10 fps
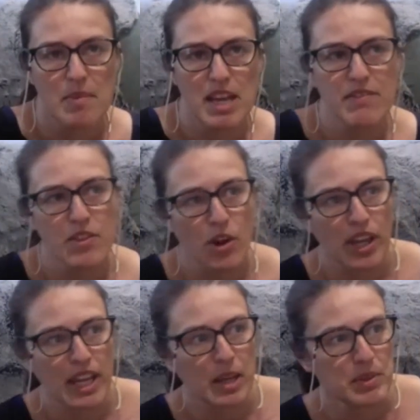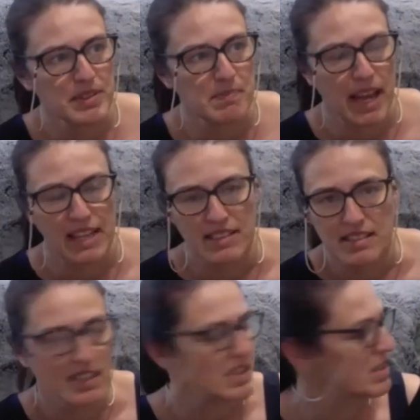even though he was band
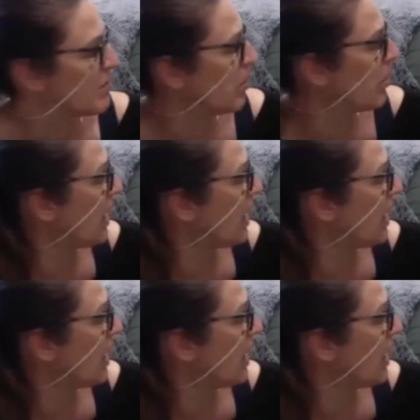six for...